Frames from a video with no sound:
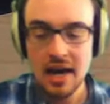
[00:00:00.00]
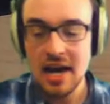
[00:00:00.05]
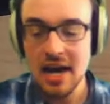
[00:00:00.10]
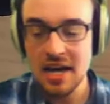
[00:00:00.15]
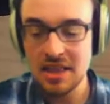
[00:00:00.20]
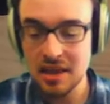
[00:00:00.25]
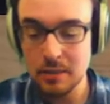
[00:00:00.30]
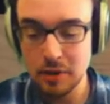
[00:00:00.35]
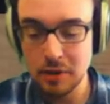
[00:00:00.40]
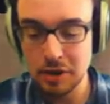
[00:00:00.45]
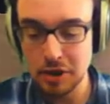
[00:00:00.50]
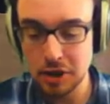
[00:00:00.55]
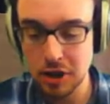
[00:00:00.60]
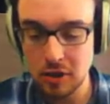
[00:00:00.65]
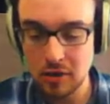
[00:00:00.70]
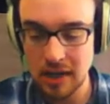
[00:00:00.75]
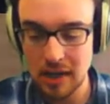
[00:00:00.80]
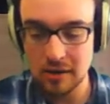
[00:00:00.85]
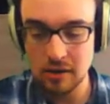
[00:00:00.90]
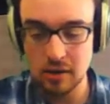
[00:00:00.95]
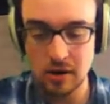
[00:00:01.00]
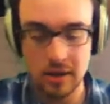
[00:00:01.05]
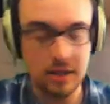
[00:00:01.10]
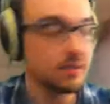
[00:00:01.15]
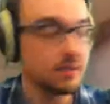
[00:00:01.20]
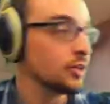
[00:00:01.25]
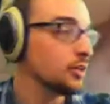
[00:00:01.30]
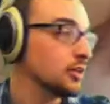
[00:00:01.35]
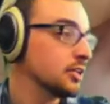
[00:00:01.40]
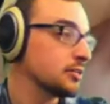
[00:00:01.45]
And then we show that,
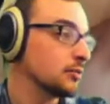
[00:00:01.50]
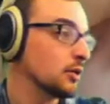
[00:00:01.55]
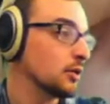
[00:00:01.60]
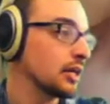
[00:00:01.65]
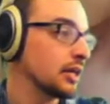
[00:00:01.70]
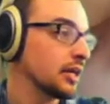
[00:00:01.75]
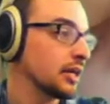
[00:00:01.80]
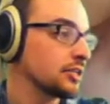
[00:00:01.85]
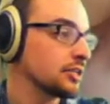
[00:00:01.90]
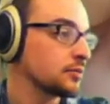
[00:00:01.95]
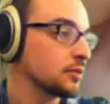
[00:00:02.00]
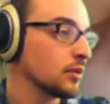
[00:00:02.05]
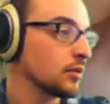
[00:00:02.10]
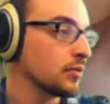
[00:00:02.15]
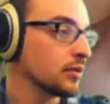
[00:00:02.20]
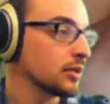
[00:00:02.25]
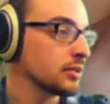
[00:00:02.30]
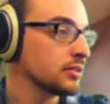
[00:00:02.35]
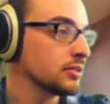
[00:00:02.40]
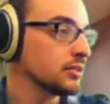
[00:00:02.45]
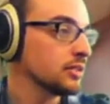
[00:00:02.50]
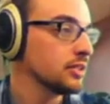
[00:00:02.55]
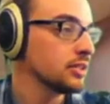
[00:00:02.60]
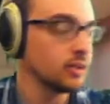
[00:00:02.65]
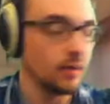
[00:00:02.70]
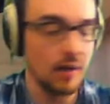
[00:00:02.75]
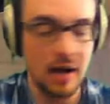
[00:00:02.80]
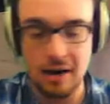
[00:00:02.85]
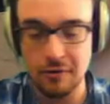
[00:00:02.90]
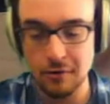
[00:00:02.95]
look, there is 1 case where it works.
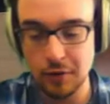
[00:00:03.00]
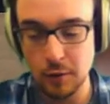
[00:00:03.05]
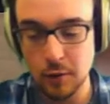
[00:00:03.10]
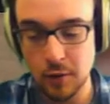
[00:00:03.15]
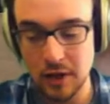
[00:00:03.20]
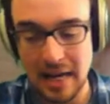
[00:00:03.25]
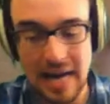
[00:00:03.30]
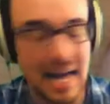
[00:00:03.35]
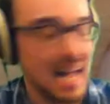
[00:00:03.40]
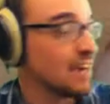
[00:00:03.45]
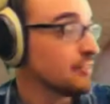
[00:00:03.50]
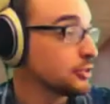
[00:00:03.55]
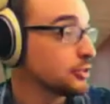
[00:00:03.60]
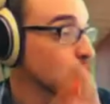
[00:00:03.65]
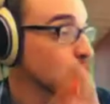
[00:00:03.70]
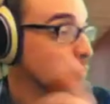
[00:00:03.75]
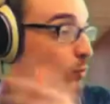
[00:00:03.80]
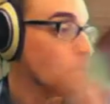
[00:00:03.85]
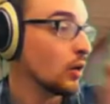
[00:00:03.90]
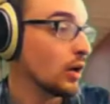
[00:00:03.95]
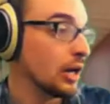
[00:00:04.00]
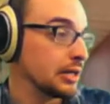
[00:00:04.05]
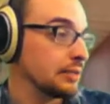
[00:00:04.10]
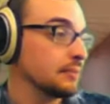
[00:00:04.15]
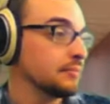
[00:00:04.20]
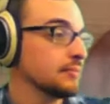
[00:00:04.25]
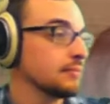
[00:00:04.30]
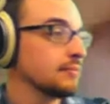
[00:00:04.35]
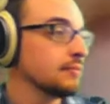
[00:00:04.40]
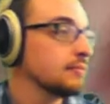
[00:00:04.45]
So everyone after
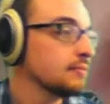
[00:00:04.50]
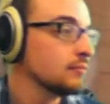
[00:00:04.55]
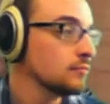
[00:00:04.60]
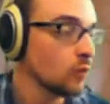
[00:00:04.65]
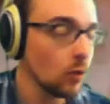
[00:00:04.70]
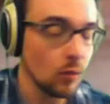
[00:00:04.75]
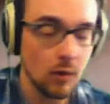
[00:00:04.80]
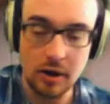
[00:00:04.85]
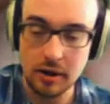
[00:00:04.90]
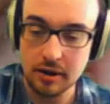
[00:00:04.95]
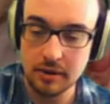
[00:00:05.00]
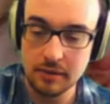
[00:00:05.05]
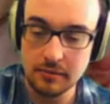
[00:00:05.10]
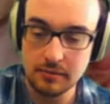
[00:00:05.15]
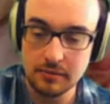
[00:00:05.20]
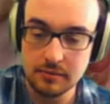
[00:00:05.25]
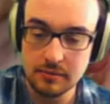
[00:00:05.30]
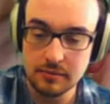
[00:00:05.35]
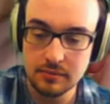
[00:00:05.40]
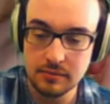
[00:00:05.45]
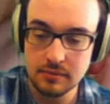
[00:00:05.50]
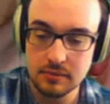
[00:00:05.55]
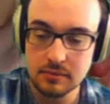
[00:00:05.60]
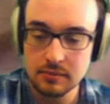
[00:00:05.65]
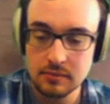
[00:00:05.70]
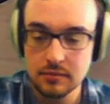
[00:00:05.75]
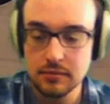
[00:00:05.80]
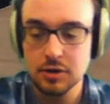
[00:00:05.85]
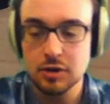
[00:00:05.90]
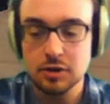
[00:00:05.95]
1 will work.
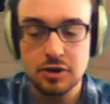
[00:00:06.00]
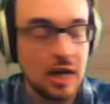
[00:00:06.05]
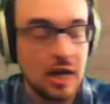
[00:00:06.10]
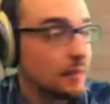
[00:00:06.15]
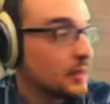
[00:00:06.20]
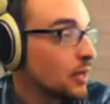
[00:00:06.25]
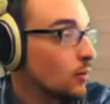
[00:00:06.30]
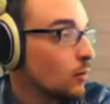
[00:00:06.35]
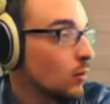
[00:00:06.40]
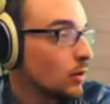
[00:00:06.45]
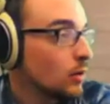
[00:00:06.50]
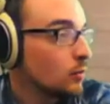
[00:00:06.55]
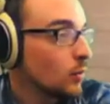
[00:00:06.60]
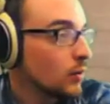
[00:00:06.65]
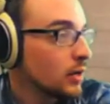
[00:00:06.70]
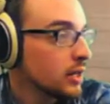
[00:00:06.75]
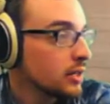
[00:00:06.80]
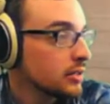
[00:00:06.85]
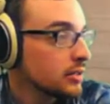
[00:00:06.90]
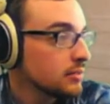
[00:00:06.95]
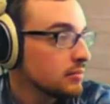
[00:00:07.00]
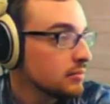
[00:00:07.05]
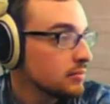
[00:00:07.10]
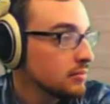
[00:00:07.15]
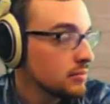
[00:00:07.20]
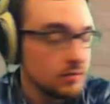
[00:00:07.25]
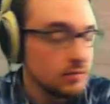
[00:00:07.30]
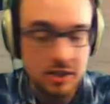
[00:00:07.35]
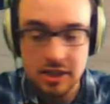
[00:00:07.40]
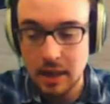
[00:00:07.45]
So stopping at 1 will work.
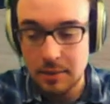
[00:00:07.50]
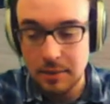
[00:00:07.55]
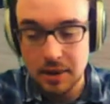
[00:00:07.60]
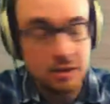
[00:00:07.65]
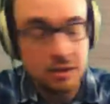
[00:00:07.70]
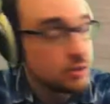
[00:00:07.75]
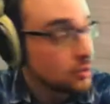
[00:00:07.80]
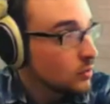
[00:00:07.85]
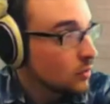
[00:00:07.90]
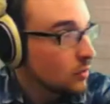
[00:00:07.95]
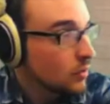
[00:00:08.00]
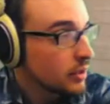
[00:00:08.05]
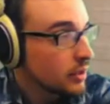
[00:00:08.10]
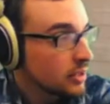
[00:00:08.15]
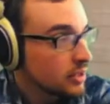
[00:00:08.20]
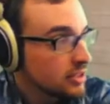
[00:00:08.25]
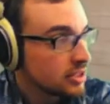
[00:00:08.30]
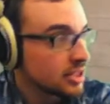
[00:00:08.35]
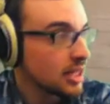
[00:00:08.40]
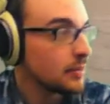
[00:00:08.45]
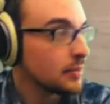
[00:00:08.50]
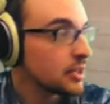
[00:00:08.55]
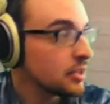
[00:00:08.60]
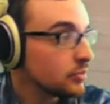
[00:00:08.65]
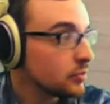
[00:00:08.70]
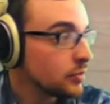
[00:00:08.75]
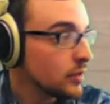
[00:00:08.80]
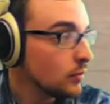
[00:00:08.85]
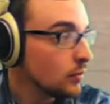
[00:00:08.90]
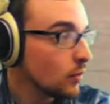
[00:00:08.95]
Stopping at 2 will work. Stopping
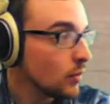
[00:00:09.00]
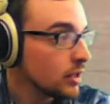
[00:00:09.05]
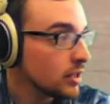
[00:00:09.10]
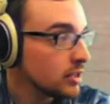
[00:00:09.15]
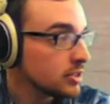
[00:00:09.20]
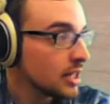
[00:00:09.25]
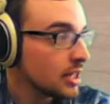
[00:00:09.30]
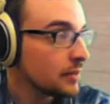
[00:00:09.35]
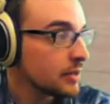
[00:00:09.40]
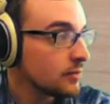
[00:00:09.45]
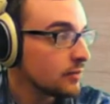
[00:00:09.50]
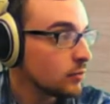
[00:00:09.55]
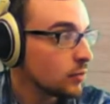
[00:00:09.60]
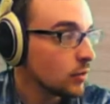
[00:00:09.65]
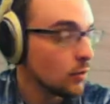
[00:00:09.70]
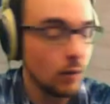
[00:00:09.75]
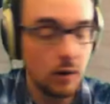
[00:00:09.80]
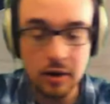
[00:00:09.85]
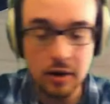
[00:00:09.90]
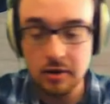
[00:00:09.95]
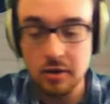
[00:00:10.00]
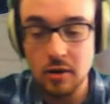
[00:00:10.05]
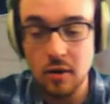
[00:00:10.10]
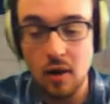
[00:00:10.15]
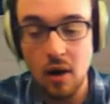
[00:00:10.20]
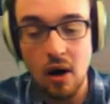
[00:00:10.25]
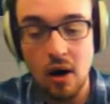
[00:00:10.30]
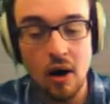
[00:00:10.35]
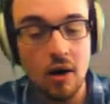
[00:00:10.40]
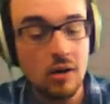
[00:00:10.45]
at 3 will work. Stopping at 4 will work.
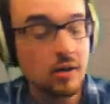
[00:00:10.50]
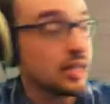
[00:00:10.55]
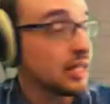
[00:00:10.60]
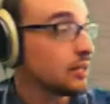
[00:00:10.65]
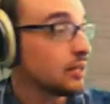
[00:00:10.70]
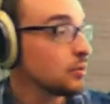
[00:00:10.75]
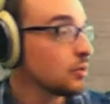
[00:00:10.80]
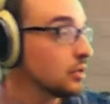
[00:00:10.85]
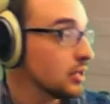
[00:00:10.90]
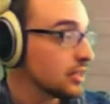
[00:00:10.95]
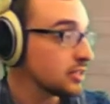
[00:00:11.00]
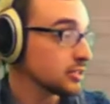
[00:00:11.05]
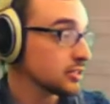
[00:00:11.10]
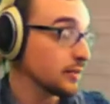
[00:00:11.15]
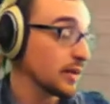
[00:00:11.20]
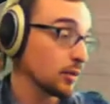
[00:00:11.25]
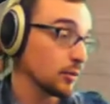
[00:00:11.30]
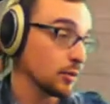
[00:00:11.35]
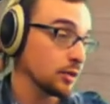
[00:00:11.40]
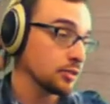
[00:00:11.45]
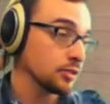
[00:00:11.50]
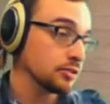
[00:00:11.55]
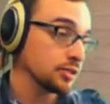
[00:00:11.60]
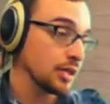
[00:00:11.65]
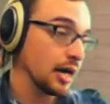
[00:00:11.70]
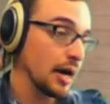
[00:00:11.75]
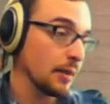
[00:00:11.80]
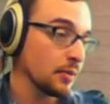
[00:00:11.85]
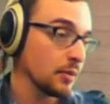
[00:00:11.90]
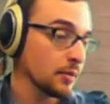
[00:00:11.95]
They'll all equal this, no matter where you
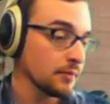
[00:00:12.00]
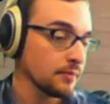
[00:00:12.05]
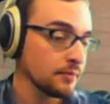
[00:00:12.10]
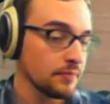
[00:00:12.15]
stop.